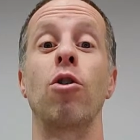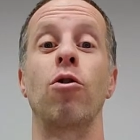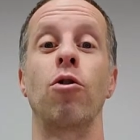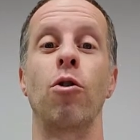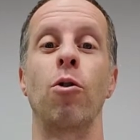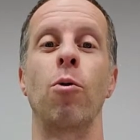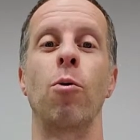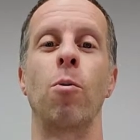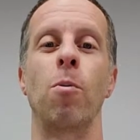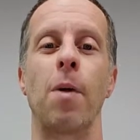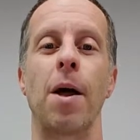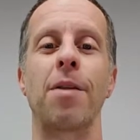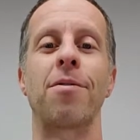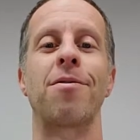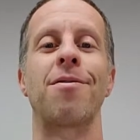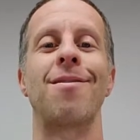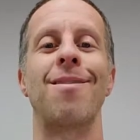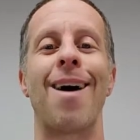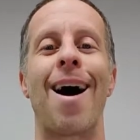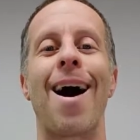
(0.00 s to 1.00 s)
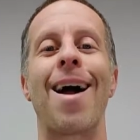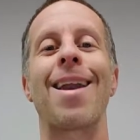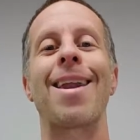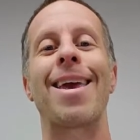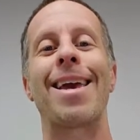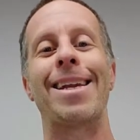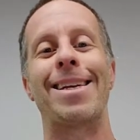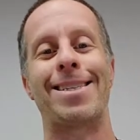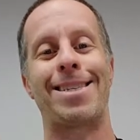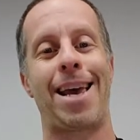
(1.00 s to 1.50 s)
do that's not
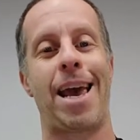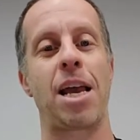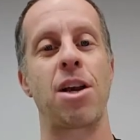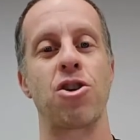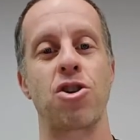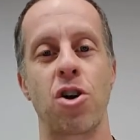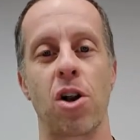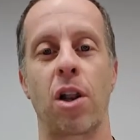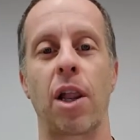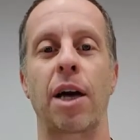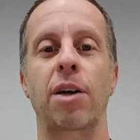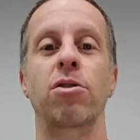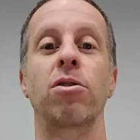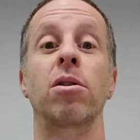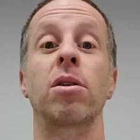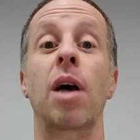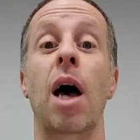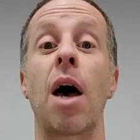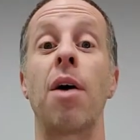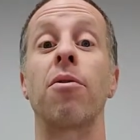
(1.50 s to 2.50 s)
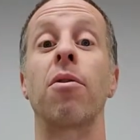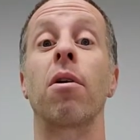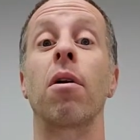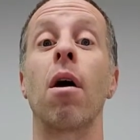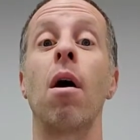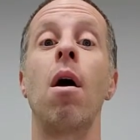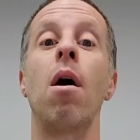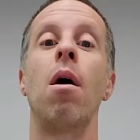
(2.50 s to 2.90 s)
intentional exercising?